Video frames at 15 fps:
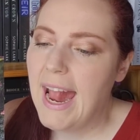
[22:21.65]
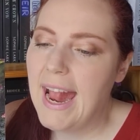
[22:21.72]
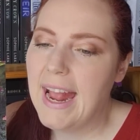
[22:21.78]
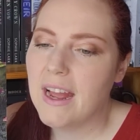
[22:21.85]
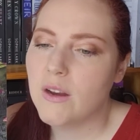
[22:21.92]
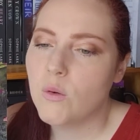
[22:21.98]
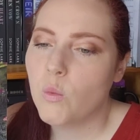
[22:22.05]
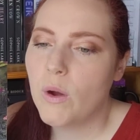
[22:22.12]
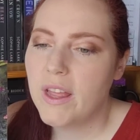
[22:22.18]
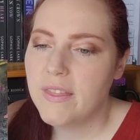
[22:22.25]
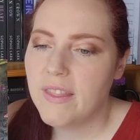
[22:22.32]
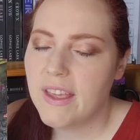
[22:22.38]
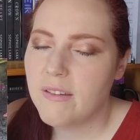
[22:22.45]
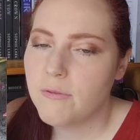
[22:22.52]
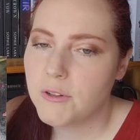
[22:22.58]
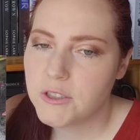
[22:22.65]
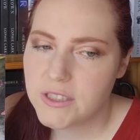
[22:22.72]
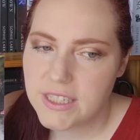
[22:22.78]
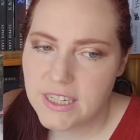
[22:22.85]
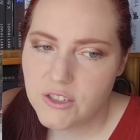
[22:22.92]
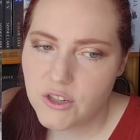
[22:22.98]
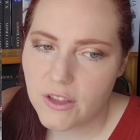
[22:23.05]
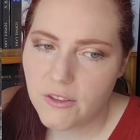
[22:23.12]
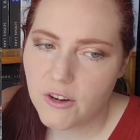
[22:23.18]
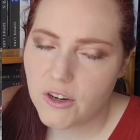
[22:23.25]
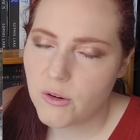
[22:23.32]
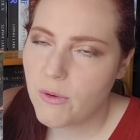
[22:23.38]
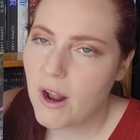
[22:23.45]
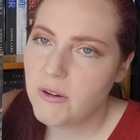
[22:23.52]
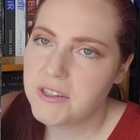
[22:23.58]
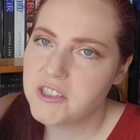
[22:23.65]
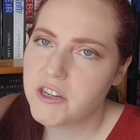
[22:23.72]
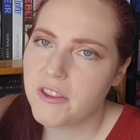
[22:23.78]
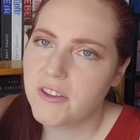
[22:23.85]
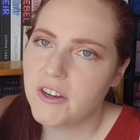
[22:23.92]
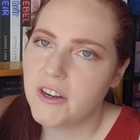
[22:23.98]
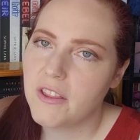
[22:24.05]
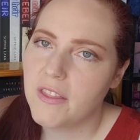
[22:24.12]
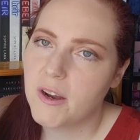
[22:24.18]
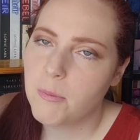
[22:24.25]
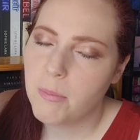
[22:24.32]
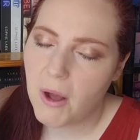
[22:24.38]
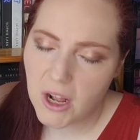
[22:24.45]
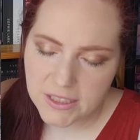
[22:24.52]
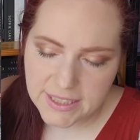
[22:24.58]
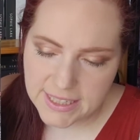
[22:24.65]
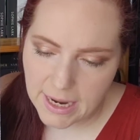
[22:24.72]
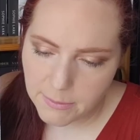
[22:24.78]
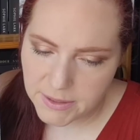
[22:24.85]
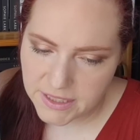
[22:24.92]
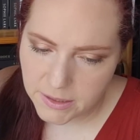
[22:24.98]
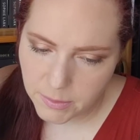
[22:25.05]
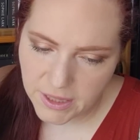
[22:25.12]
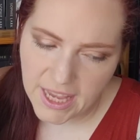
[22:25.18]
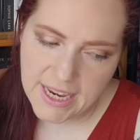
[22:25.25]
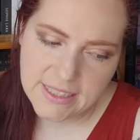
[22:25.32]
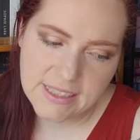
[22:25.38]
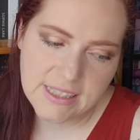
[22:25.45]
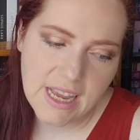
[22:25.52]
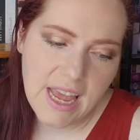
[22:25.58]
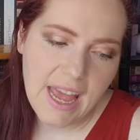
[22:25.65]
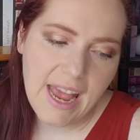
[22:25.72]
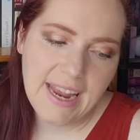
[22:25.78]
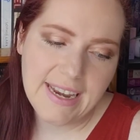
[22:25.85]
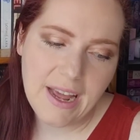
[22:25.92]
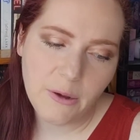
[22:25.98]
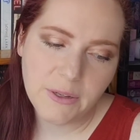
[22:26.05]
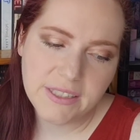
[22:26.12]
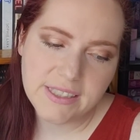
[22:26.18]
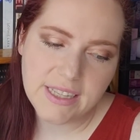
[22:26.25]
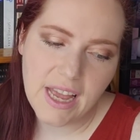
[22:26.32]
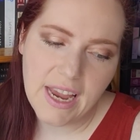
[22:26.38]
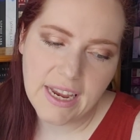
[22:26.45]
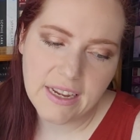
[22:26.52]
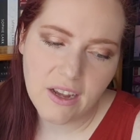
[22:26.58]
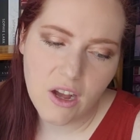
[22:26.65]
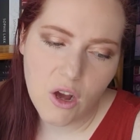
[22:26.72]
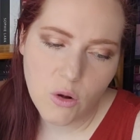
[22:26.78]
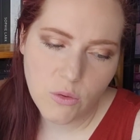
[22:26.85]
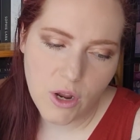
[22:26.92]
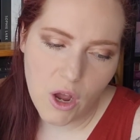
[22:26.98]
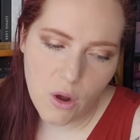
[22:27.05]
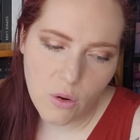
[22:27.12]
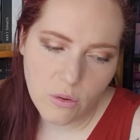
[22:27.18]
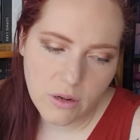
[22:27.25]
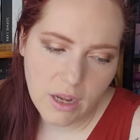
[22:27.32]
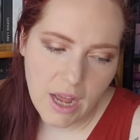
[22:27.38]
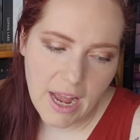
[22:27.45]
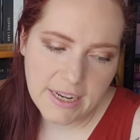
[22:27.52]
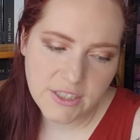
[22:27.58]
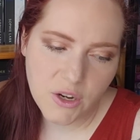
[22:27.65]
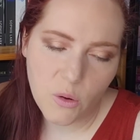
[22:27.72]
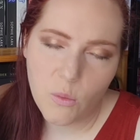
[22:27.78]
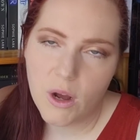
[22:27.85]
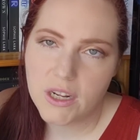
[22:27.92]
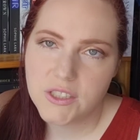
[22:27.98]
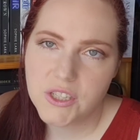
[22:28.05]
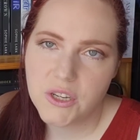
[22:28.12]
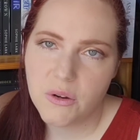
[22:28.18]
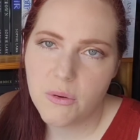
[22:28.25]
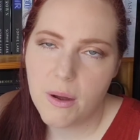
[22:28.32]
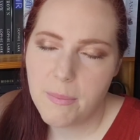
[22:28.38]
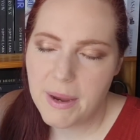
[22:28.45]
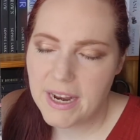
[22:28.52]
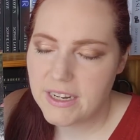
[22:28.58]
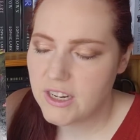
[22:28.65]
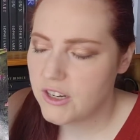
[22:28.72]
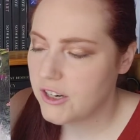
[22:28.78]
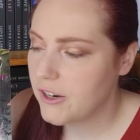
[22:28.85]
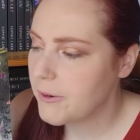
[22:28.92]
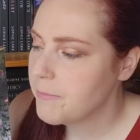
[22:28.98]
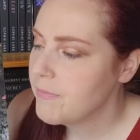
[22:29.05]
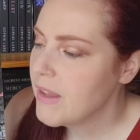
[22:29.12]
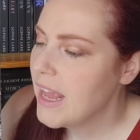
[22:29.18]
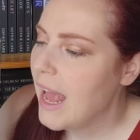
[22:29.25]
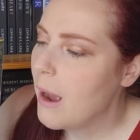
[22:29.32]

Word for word: And when they first see each other and around each other, their bond snaps into place. And now he's like, oh no, I don't want to abandon her.